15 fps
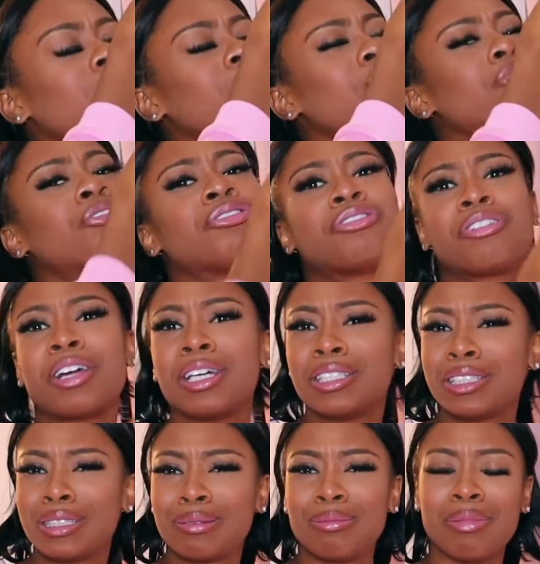
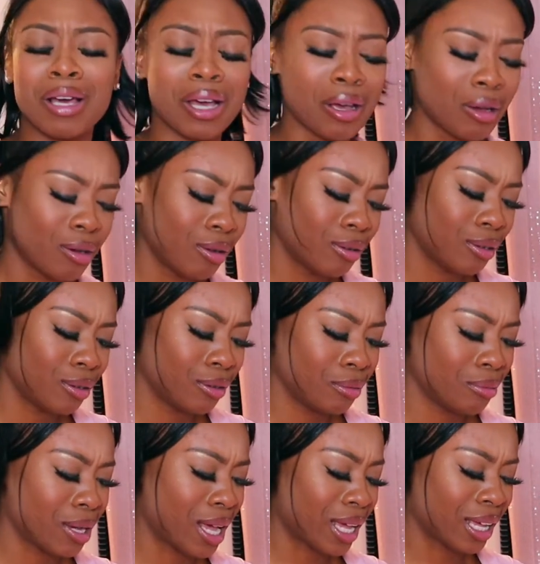fresh smell. Oh
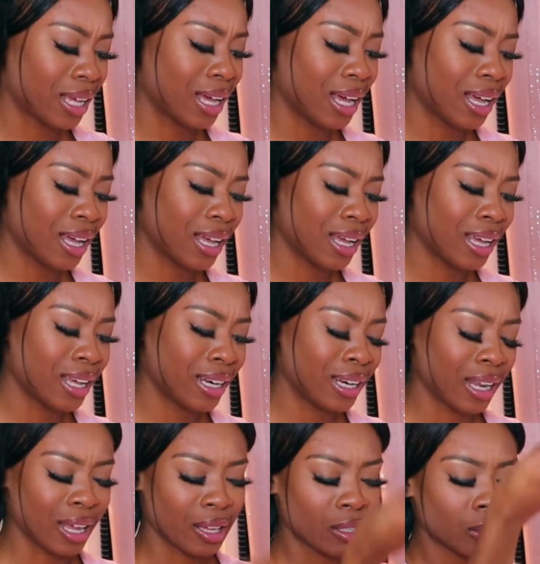my God.
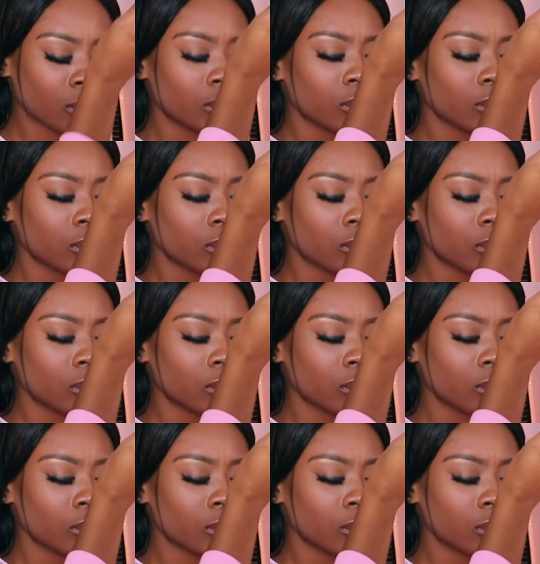Like,